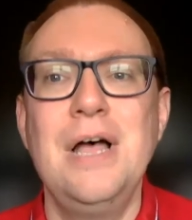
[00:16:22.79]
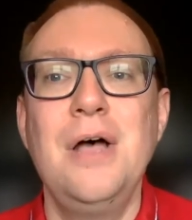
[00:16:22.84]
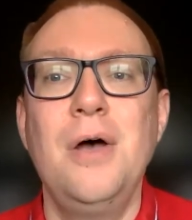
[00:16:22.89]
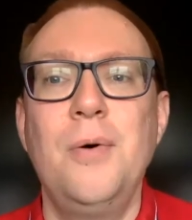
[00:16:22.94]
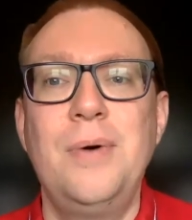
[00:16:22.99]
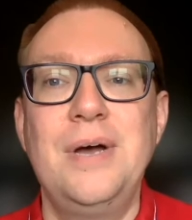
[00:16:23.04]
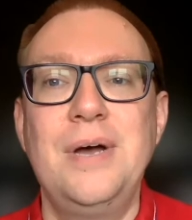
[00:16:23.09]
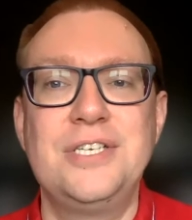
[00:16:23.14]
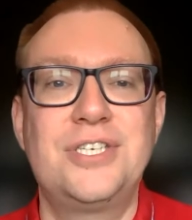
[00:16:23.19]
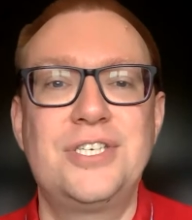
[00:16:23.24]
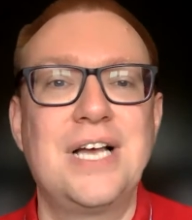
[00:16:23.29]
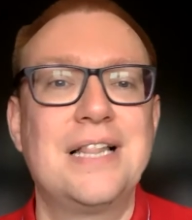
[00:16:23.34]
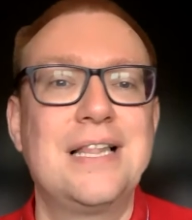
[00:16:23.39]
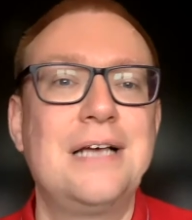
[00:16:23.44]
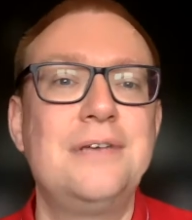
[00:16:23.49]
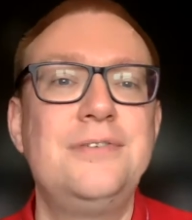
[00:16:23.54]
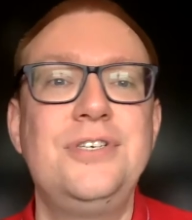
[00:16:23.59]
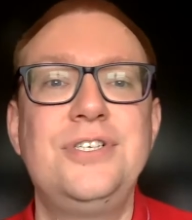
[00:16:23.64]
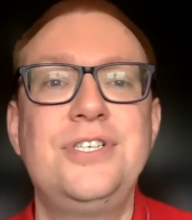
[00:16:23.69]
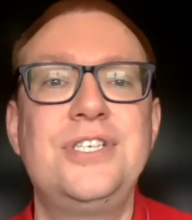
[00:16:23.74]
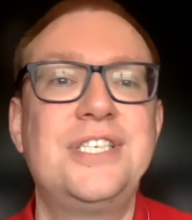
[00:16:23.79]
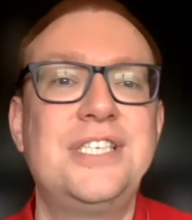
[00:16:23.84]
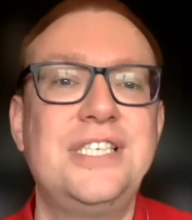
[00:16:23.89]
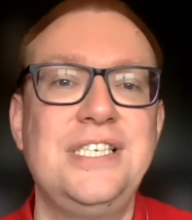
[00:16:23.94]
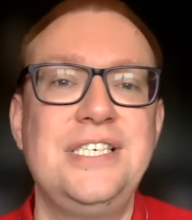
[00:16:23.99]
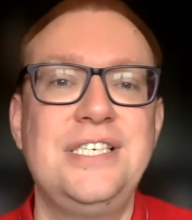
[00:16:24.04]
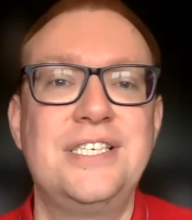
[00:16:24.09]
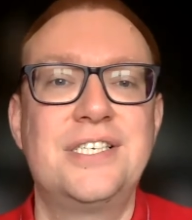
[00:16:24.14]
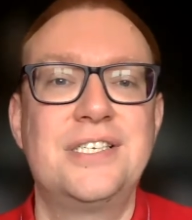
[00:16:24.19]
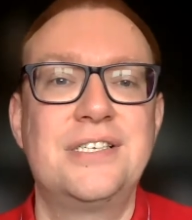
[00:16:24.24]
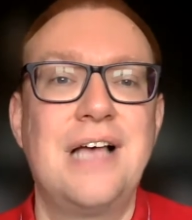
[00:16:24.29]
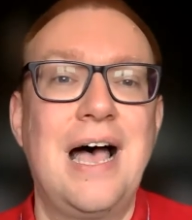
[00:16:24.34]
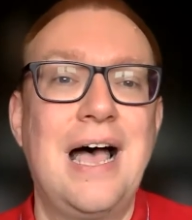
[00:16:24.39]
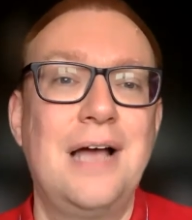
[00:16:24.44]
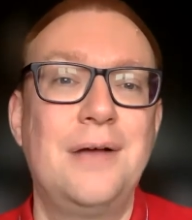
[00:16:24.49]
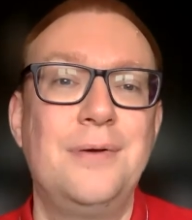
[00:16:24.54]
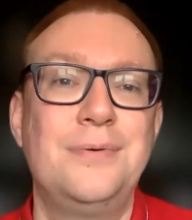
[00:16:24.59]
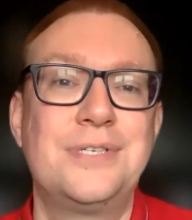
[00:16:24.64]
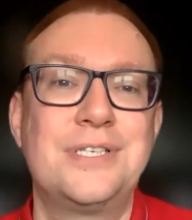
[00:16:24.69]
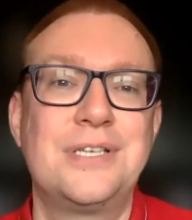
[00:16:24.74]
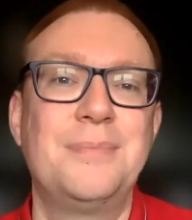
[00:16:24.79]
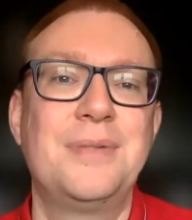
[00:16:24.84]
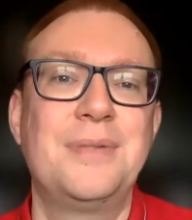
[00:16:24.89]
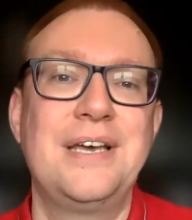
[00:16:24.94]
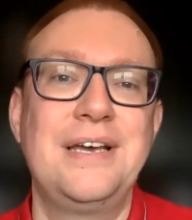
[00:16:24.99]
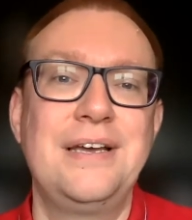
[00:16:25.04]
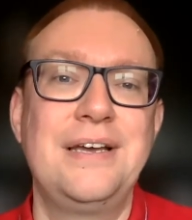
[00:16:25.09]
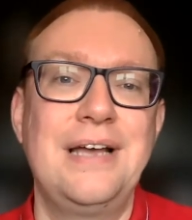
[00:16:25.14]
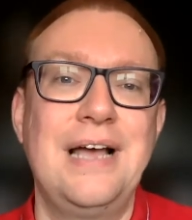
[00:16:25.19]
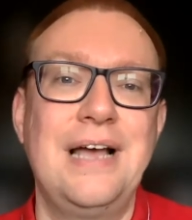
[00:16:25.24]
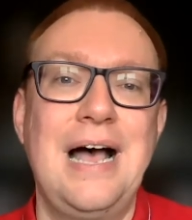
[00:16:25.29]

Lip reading: which allows you to see how some of the